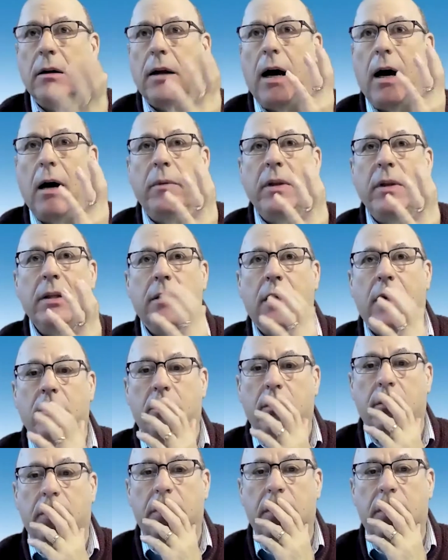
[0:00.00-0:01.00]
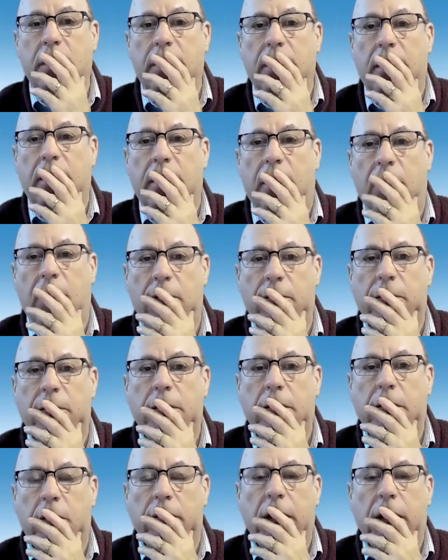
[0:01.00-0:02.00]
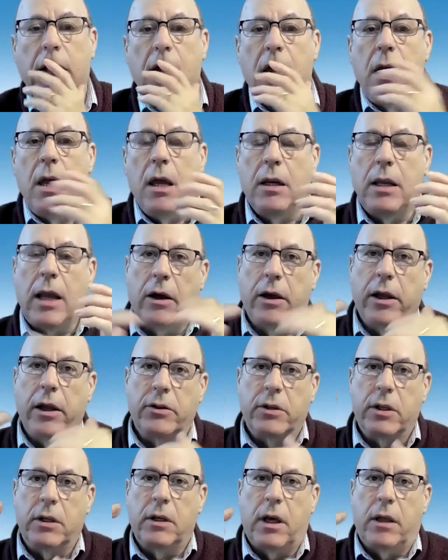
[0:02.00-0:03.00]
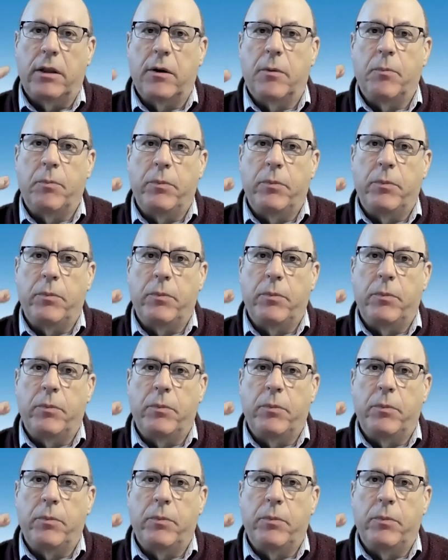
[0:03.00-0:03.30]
how many times we've seen that over and over. And now here's another